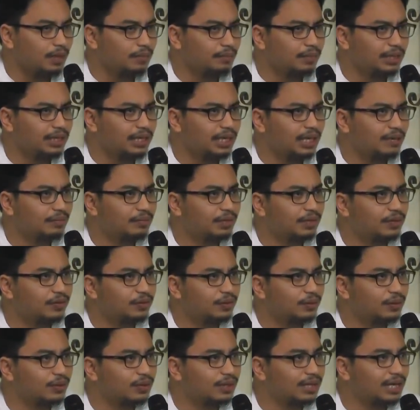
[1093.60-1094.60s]
became the
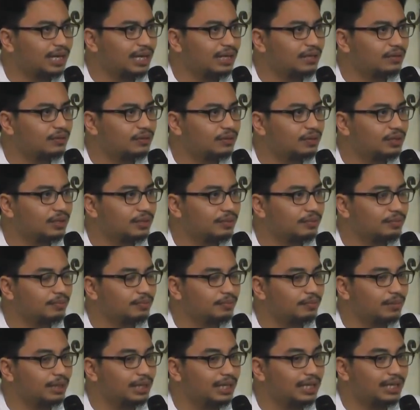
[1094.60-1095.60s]
sole guide to the
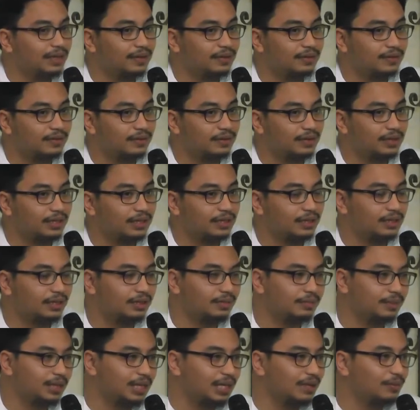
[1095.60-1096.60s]
Malays,
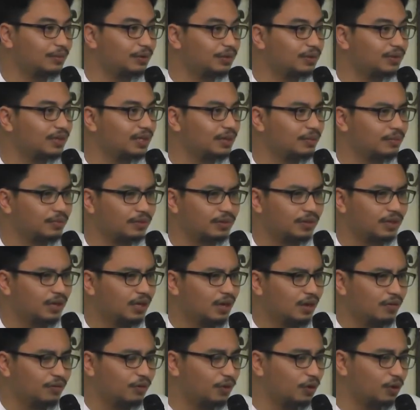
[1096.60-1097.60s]
the Malay Muslims,
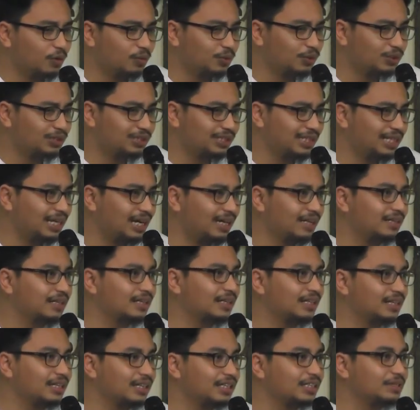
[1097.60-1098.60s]
for almost
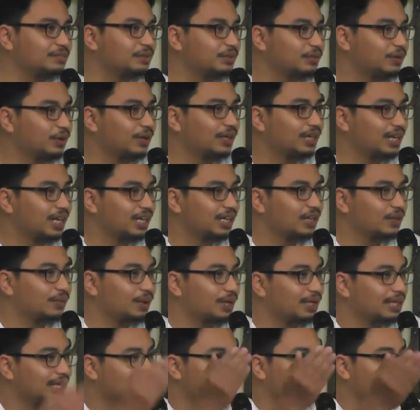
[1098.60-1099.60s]
300 years before another
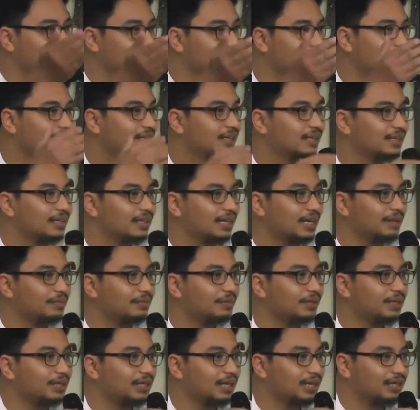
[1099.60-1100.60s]
one
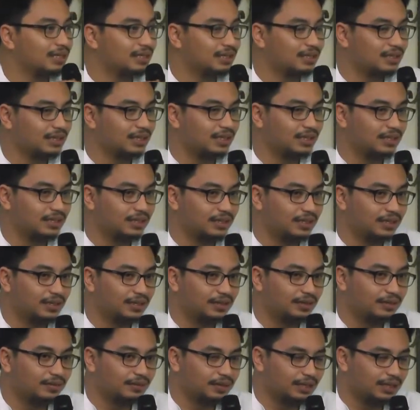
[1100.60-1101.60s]

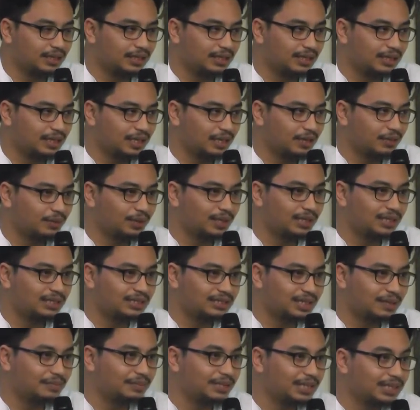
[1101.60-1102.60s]
another one
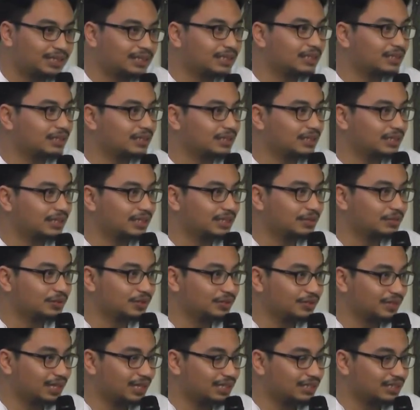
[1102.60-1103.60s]
is updated in terms
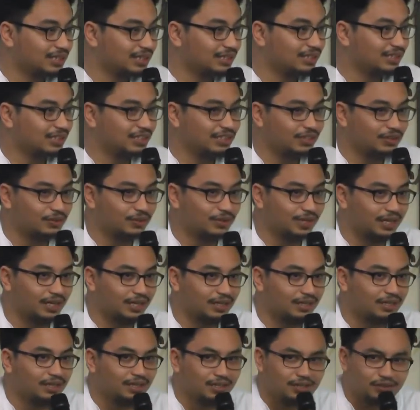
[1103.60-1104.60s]
of translating the
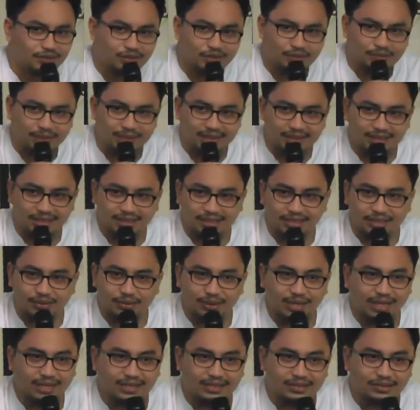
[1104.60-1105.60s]
Quran. So imagine, the
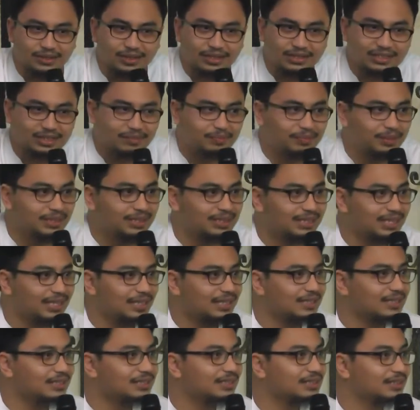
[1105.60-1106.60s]
Quran is not a simple
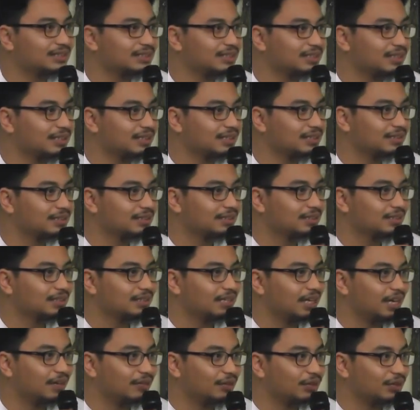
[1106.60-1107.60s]
text. Yes,
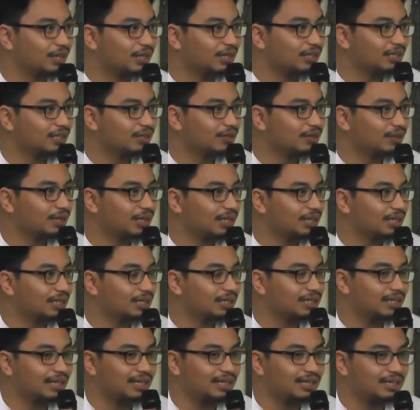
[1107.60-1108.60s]
have you read the Quran
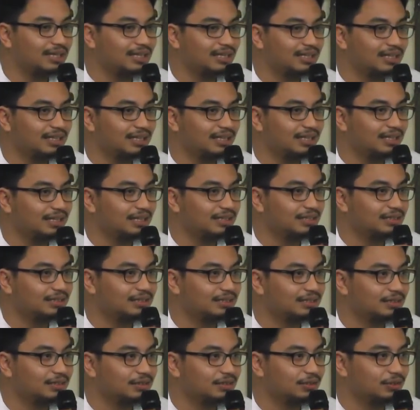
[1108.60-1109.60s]
entirely in English?
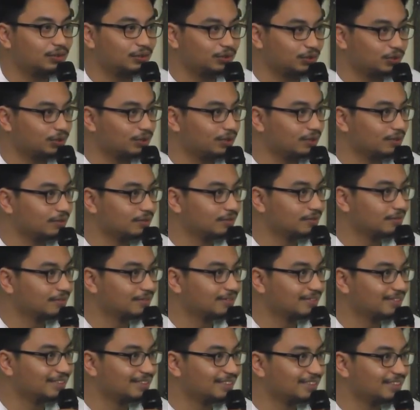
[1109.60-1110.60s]
You should.
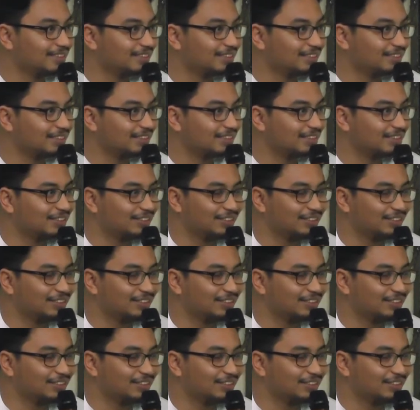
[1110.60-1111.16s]
Yes, it's